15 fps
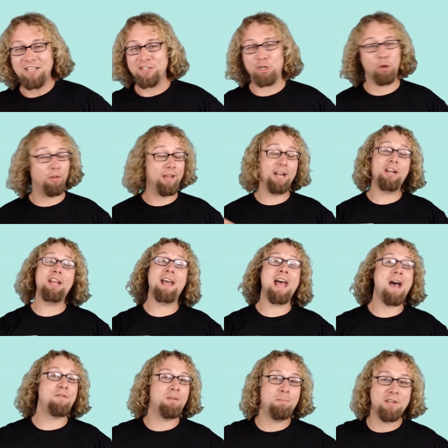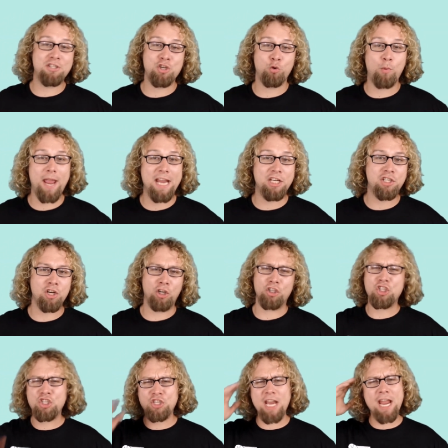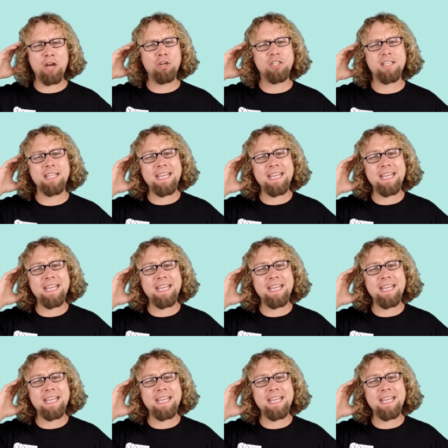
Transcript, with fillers: So there you have it, Mister Ray Stern shares